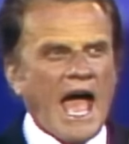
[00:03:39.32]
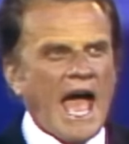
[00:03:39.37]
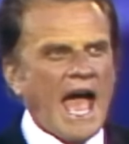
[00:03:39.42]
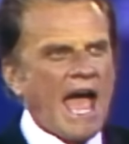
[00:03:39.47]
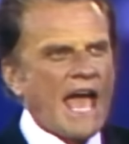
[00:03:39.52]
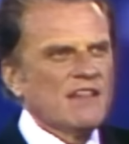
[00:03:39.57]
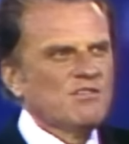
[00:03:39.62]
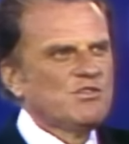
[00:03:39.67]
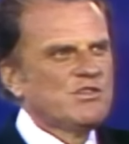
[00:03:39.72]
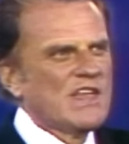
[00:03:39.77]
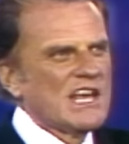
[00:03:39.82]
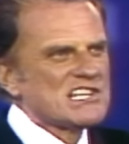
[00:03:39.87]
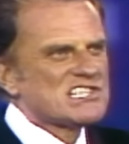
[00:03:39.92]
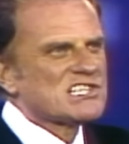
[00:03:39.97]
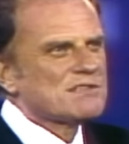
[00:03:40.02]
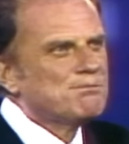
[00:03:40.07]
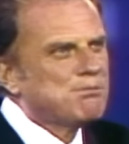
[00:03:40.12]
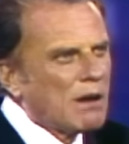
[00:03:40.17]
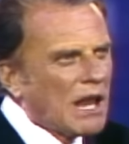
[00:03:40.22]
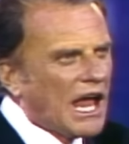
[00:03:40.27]
And
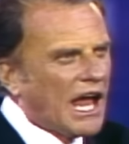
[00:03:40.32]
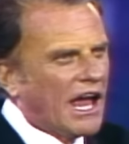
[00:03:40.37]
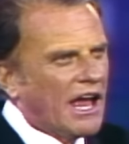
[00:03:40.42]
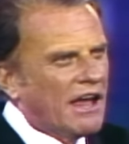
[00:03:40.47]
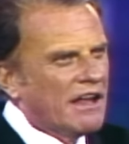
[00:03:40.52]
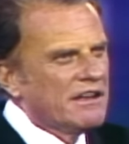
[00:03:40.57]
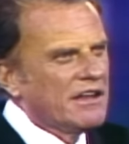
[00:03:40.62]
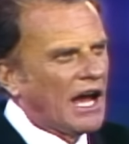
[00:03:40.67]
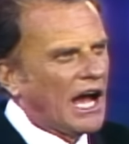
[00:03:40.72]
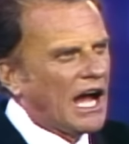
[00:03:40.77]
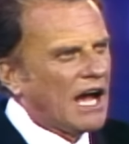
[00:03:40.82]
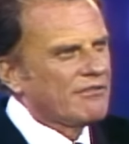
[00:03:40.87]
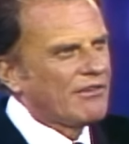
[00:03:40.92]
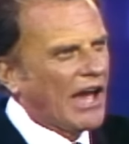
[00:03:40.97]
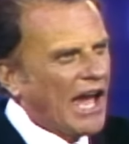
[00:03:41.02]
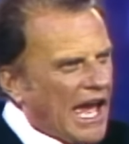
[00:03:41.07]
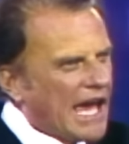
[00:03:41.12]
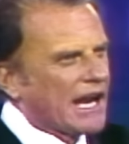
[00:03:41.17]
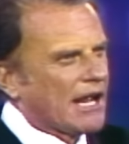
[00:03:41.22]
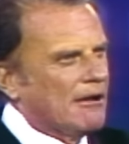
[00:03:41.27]
this blood of
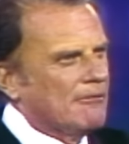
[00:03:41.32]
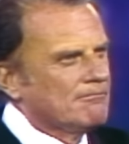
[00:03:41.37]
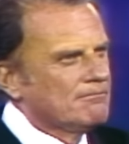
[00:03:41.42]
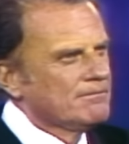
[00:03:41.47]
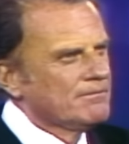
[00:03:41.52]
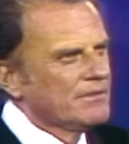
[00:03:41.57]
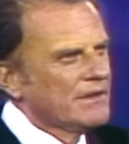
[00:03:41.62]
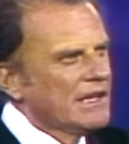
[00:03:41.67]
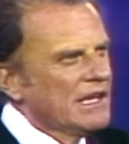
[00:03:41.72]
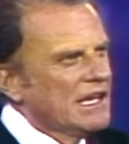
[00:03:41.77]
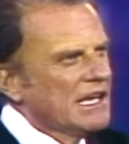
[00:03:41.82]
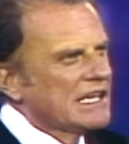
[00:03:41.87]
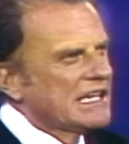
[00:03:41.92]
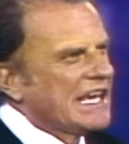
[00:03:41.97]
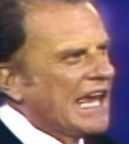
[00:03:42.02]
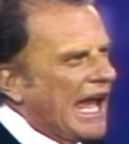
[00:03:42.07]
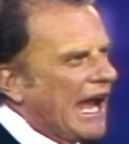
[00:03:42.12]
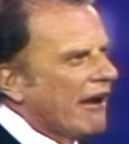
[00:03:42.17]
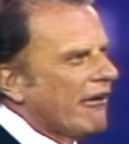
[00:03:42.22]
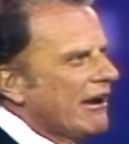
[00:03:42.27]
Adam
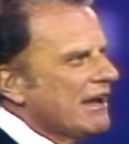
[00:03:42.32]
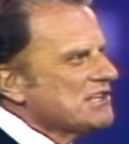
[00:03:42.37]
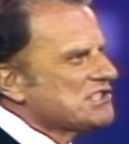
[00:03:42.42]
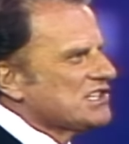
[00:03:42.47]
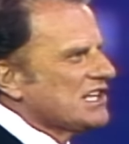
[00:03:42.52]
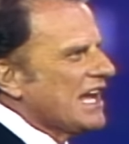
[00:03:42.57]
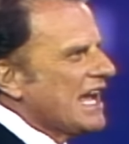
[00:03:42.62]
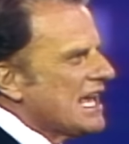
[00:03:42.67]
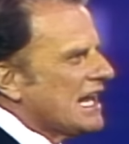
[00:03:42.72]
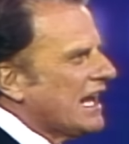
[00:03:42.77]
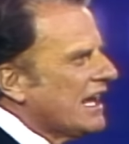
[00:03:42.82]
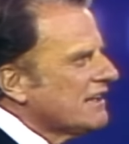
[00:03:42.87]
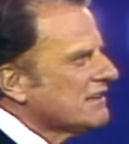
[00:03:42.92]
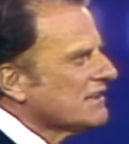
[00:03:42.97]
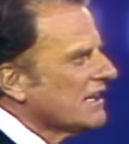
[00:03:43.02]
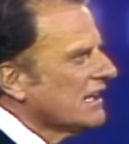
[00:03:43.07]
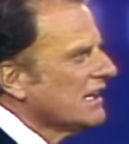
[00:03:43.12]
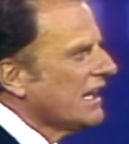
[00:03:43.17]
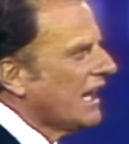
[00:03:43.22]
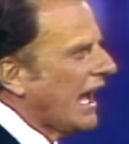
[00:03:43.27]
carries in it
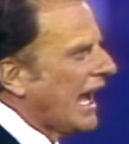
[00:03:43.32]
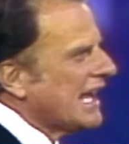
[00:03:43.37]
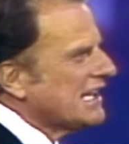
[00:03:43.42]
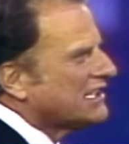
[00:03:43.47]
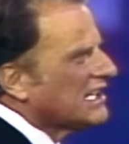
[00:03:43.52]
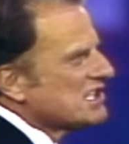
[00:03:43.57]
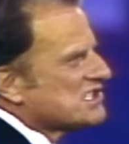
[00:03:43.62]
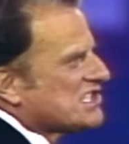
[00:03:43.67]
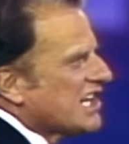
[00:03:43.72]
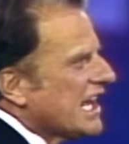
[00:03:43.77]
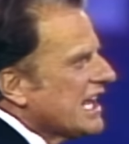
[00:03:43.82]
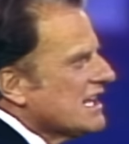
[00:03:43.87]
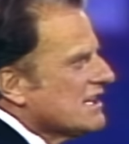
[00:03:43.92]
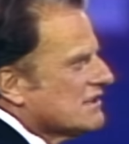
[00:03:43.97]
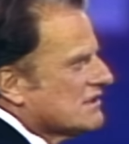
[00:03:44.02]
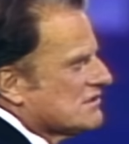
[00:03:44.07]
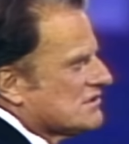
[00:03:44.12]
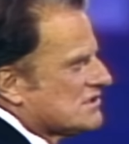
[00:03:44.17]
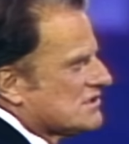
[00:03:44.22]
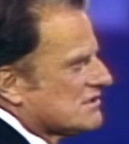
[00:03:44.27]
a
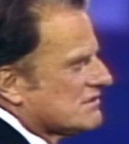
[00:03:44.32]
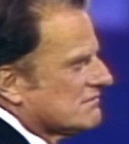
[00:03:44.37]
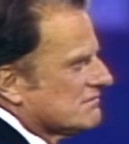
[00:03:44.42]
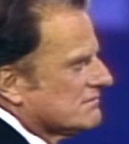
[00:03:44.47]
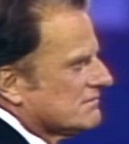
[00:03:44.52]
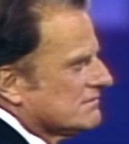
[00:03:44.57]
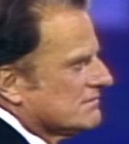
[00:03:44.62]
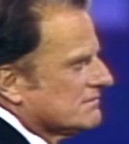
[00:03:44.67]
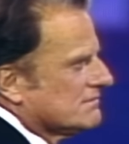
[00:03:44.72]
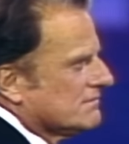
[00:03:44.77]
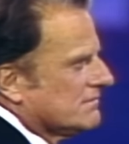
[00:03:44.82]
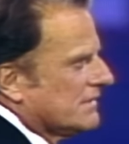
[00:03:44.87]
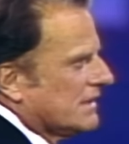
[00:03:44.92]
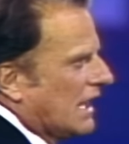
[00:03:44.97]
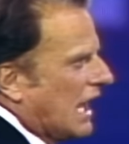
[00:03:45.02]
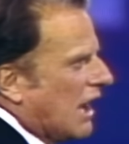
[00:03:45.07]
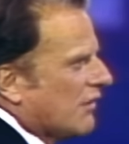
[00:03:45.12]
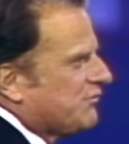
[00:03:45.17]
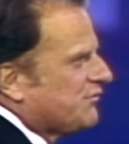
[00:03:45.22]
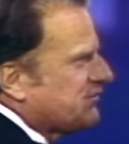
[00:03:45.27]
disease,
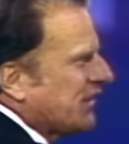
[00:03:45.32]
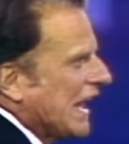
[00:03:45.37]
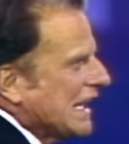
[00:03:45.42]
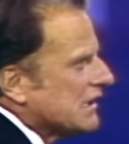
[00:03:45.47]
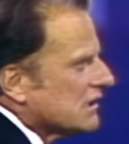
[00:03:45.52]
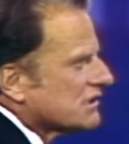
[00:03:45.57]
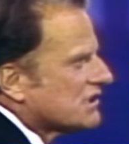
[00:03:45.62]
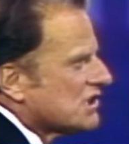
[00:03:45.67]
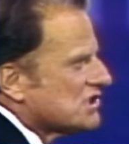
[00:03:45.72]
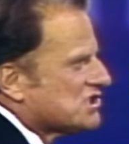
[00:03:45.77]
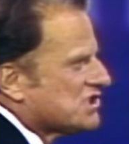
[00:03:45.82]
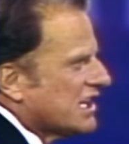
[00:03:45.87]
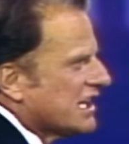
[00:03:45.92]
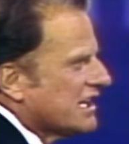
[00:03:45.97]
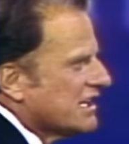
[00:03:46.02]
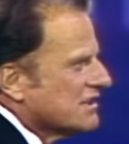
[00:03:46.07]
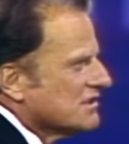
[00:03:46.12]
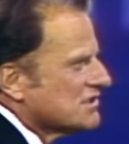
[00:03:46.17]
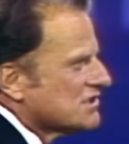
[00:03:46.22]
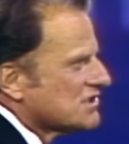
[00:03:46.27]
a fatal
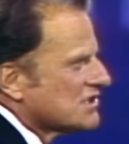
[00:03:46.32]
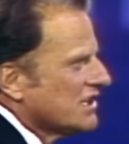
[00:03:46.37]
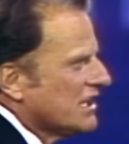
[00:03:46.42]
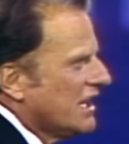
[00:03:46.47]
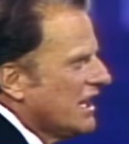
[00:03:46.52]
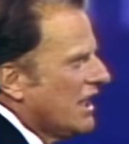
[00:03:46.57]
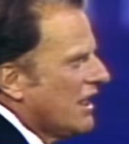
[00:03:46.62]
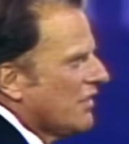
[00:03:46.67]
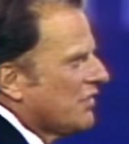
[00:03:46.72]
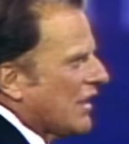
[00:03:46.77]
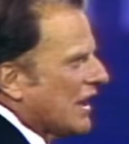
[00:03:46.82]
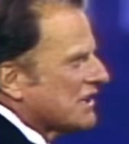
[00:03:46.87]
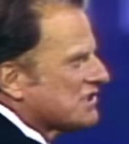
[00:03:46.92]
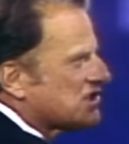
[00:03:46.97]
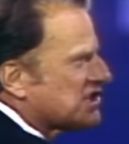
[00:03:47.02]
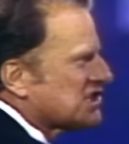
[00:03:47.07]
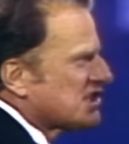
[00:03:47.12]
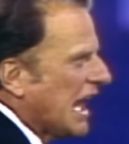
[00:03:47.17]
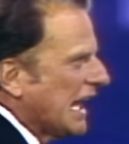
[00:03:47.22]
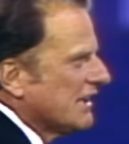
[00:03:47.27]
disease, the
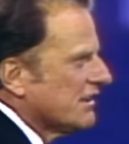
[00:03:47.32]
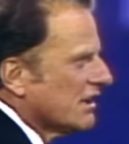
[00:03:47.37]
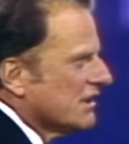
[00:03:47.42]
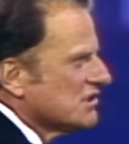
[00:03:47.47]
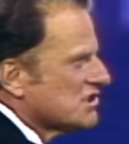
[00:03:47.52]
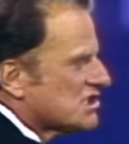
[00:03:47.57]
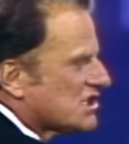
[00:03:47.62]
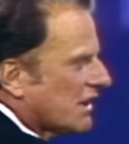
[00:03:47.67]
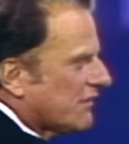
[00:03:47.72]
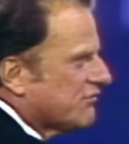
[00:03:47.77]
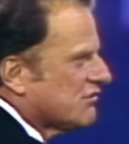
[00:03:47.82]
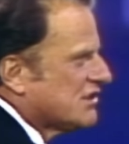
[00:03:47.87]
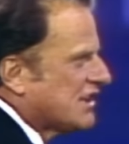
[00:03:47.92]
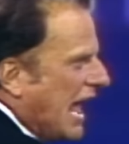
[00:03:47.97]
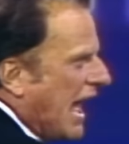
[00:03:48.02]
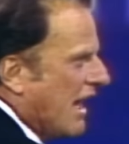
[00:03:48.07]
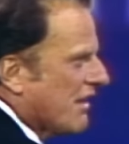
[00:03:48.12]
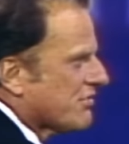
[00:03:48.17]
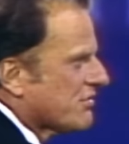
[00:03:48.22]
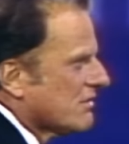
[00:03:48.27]
sentence of
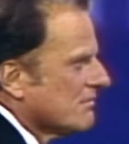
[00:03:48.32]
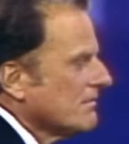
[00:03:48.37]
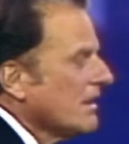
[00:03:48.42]
death.